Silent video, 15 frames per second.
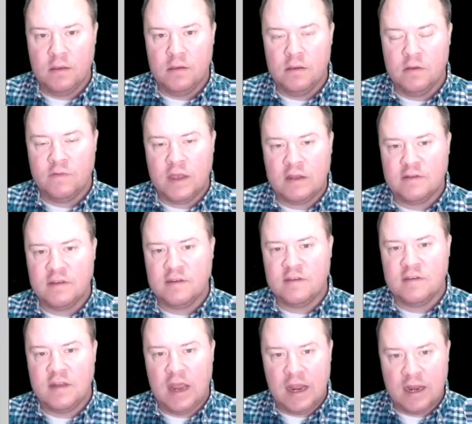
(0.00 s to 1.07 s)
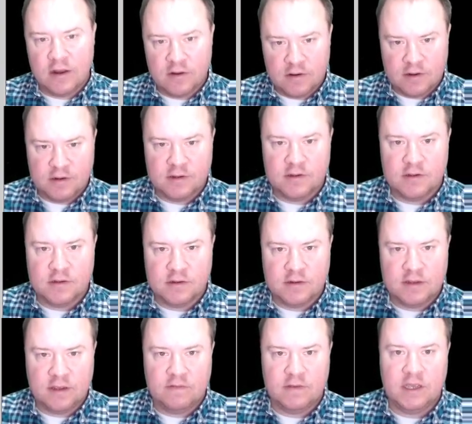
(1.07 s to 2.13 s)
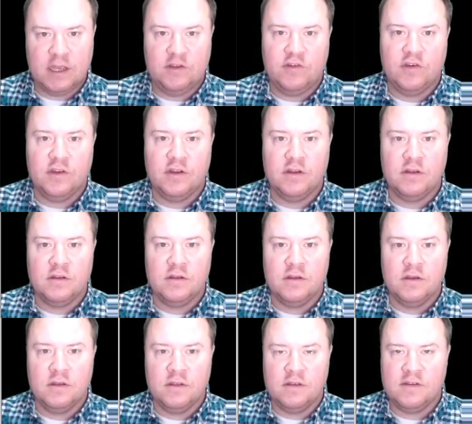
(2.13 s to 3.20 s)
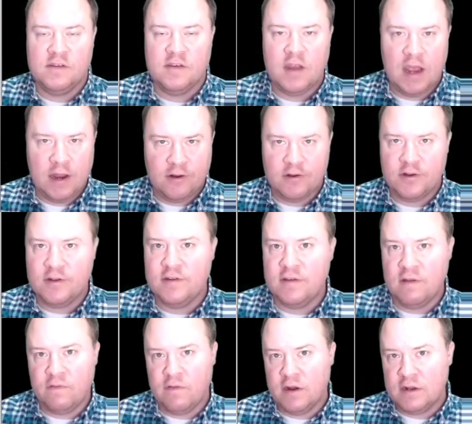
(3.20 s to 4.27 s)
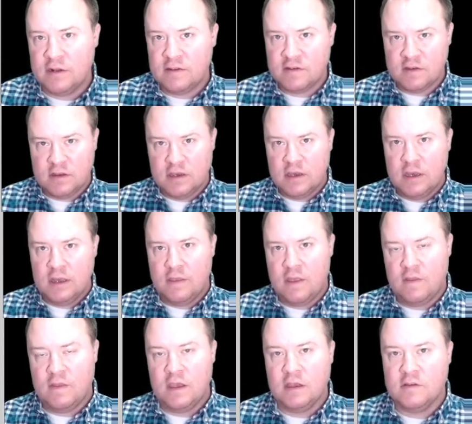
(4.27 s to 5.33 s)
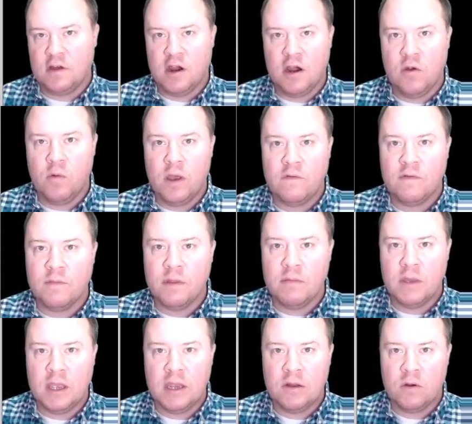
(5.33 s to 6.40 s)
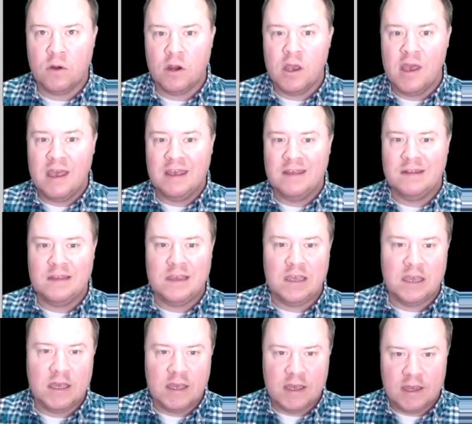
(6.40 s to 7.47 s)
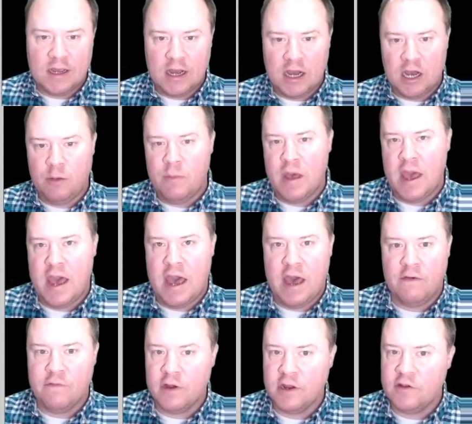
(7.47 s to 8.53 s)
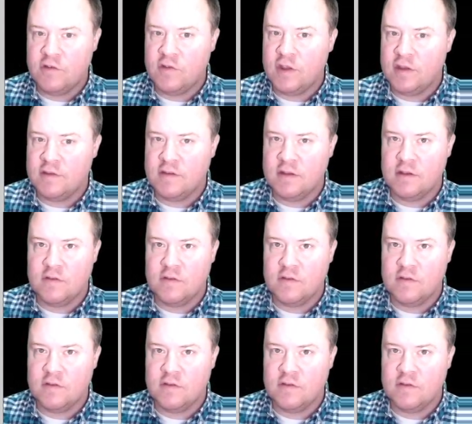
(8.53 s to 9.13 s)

If that's the standard deviation, the standard difference that things are away from the mean, or the average distance